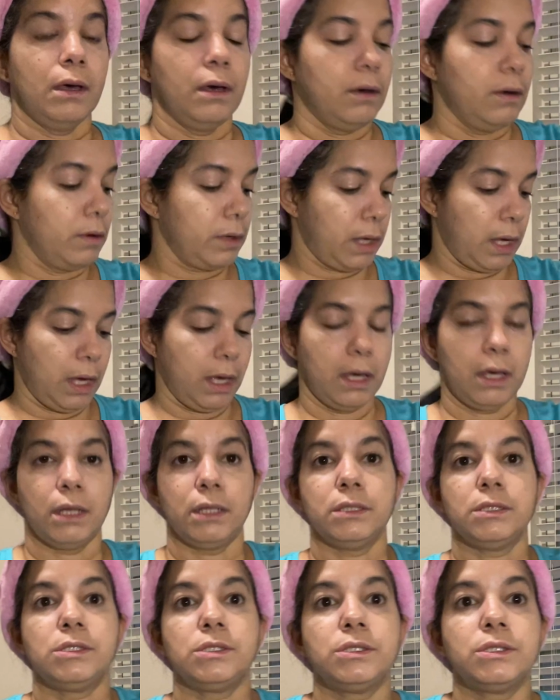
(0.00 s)
Okay,
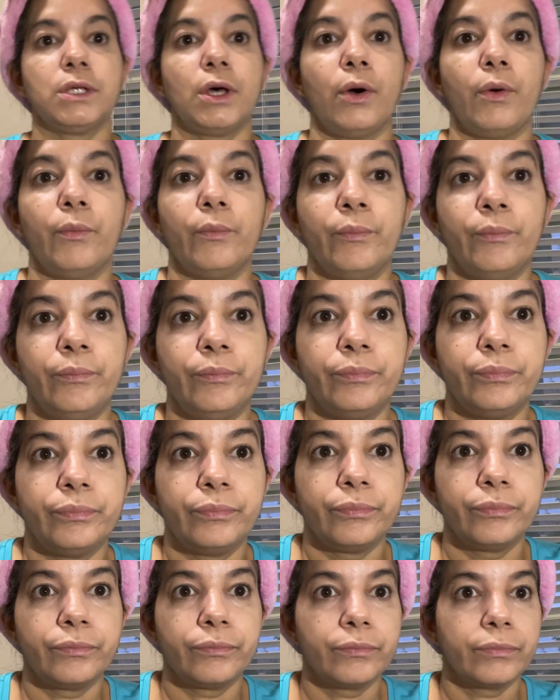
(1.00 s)
so
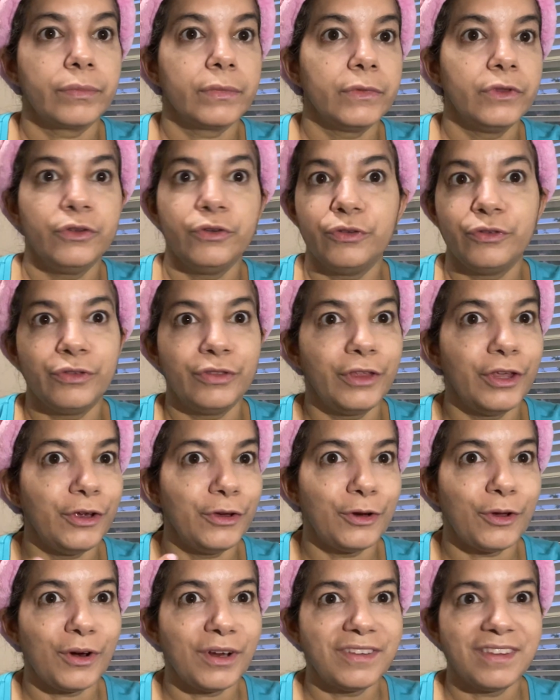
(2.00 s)
do you
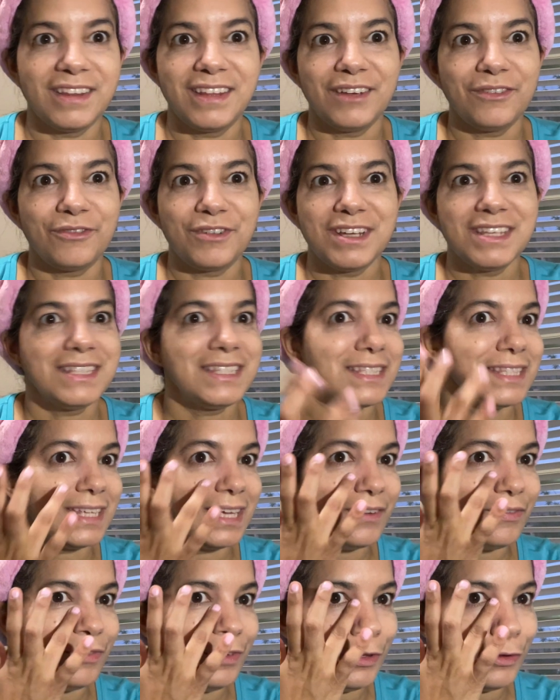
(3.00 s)
notice the difference?
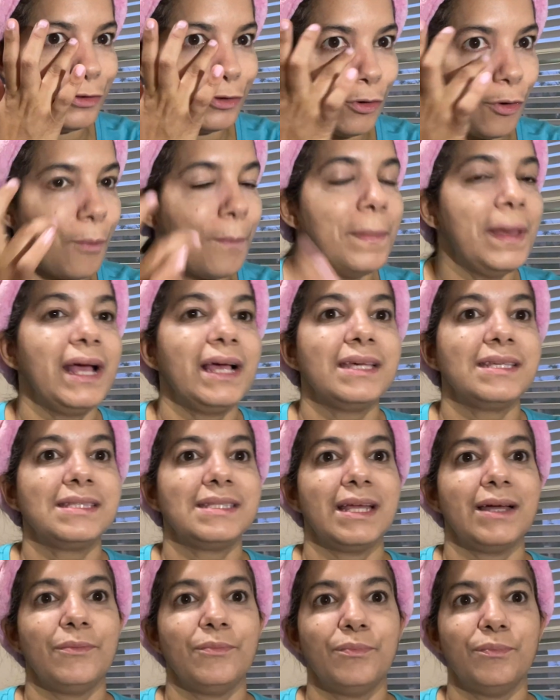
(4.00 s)
If you don't mix
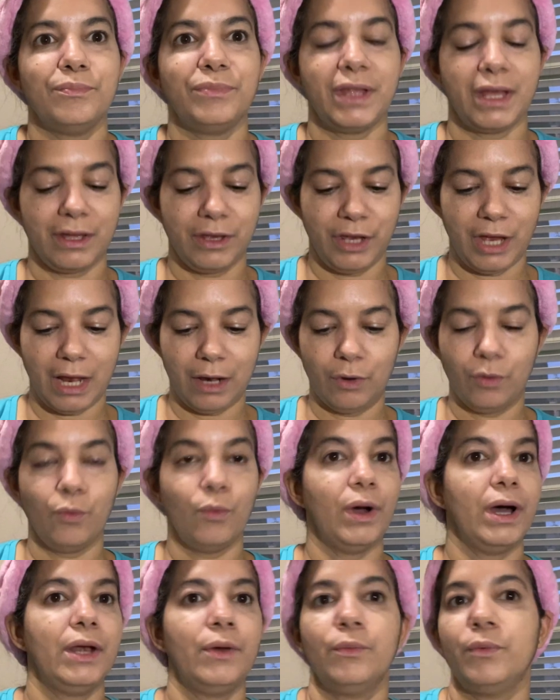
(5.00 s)
the yellow
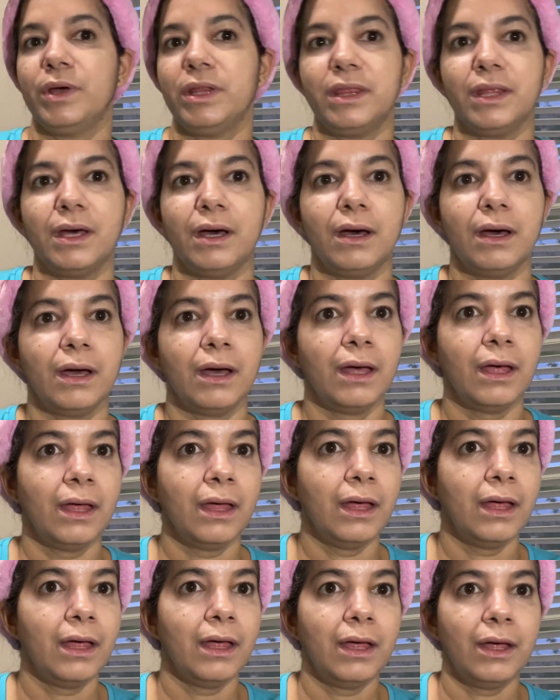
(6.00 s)
one with the
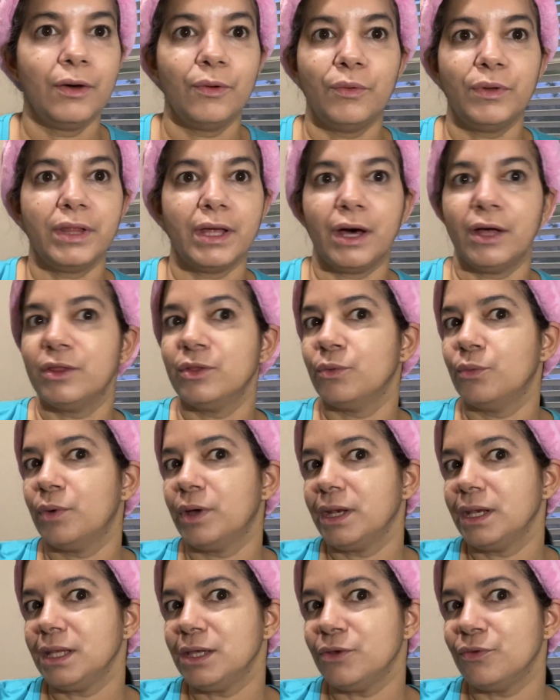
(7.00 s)
other
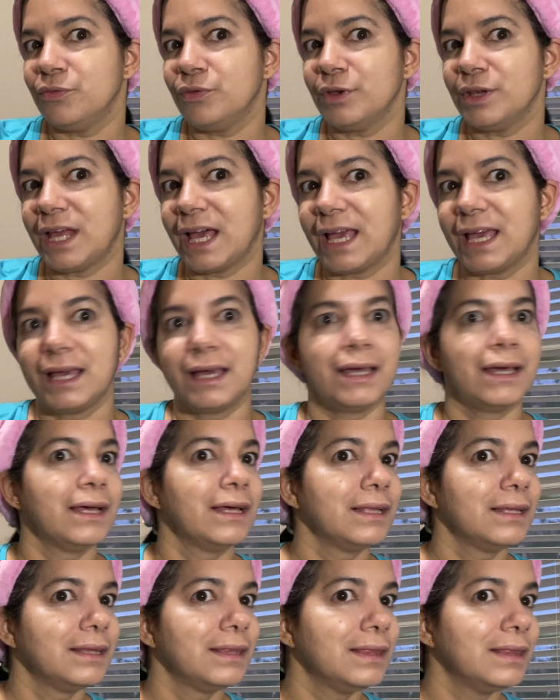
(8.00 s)
one, you feel like
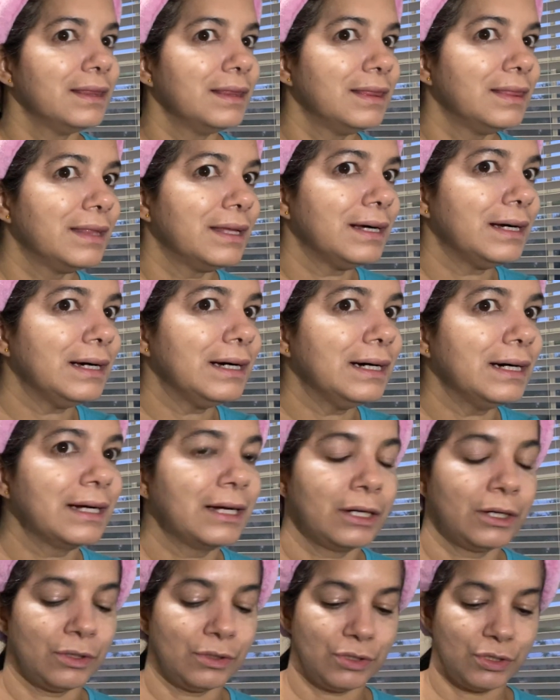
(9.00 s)
the
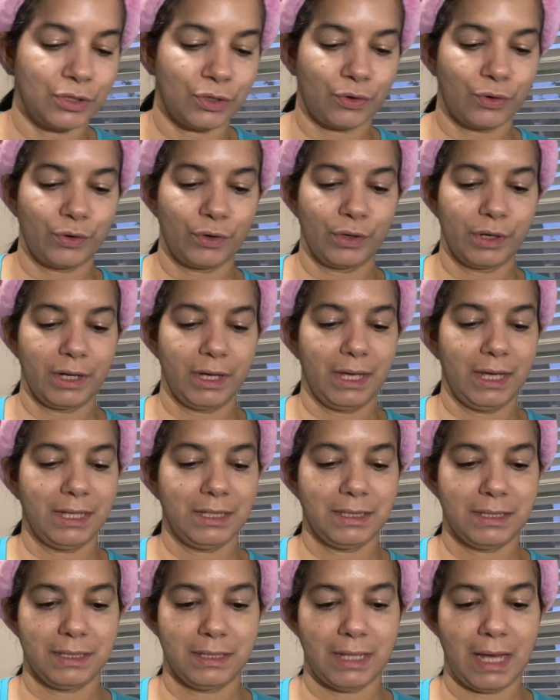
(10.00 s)
contour
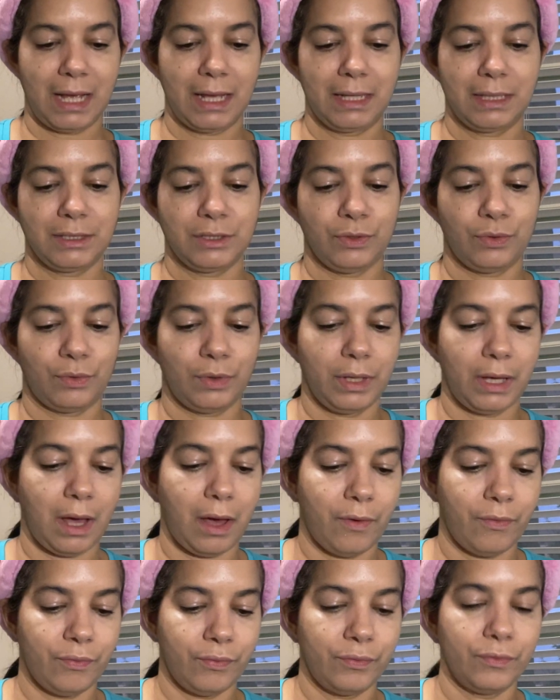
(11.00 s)
is like totally
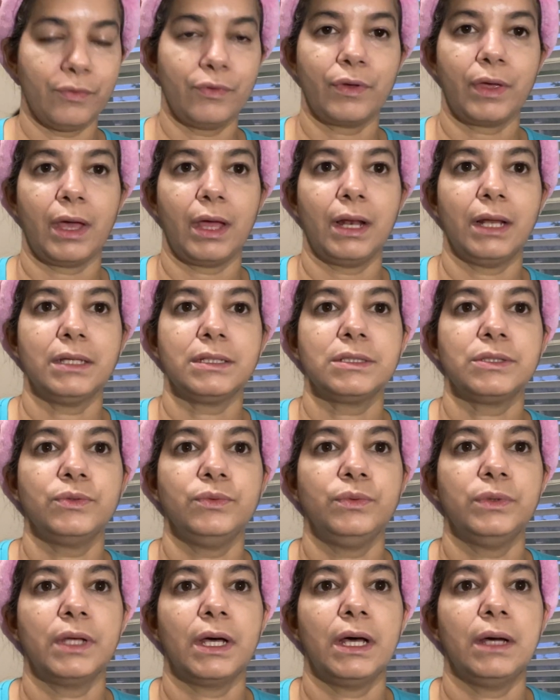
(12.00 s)
off. Okay, let's do
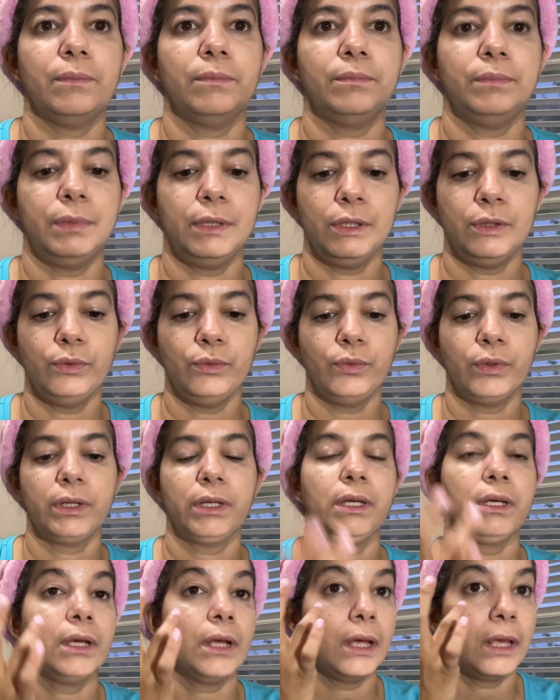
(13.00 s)
that blue
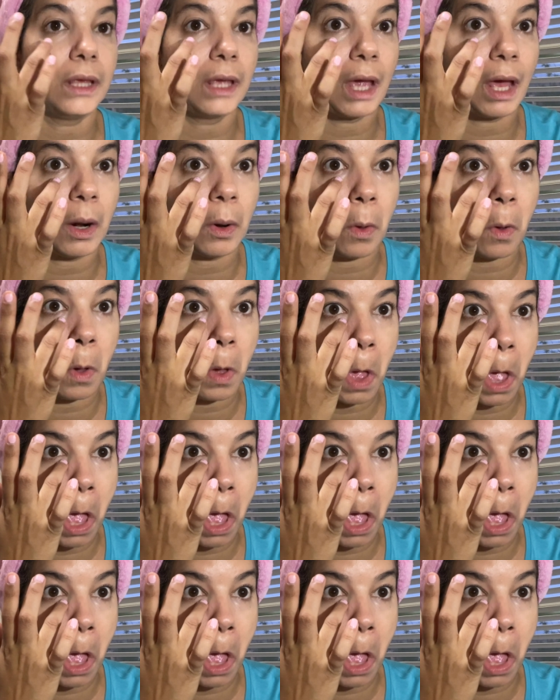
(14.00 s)
and yellow